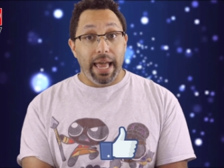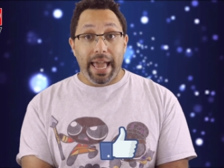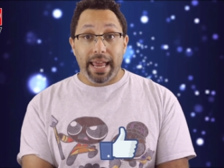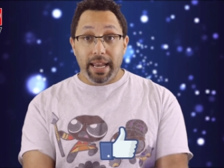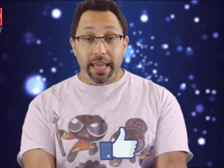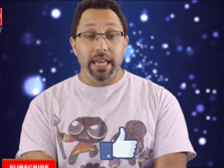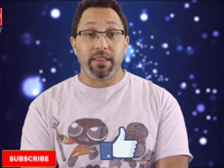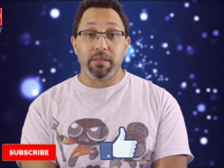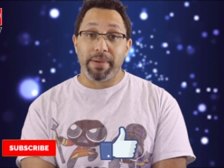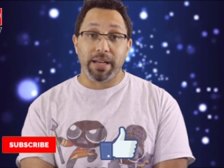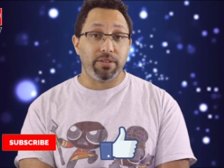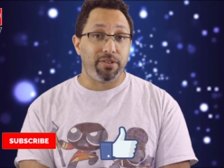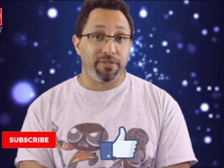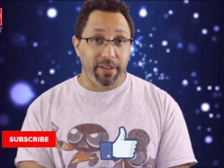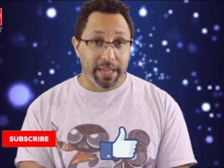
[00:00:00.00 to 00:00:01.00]
and hit the
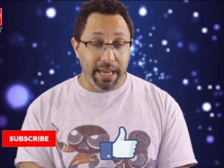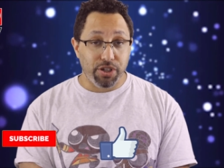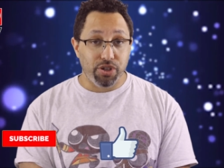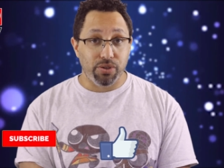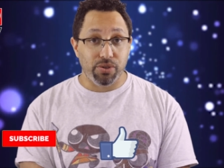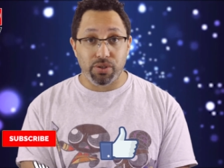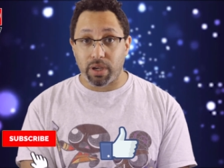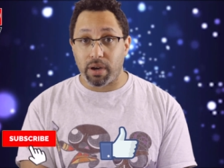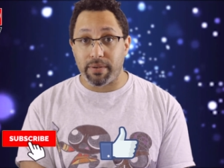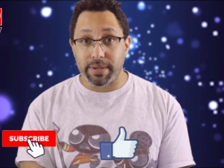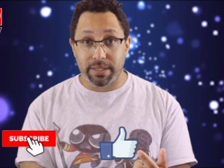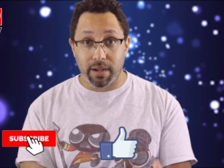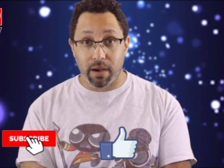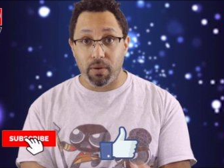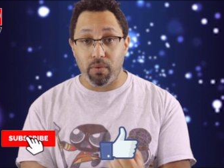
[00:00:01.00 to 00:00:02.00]
bell notification so you
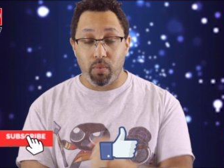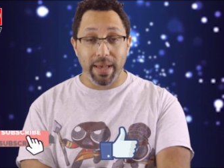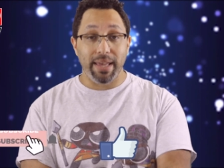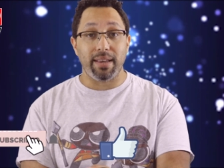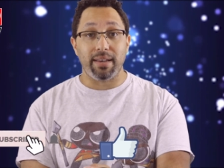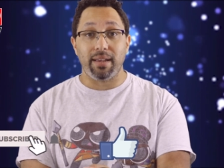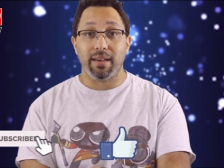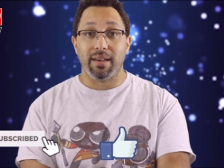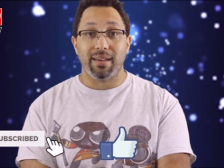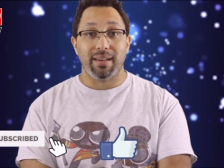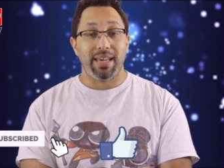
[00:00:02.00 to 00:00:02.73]
always know when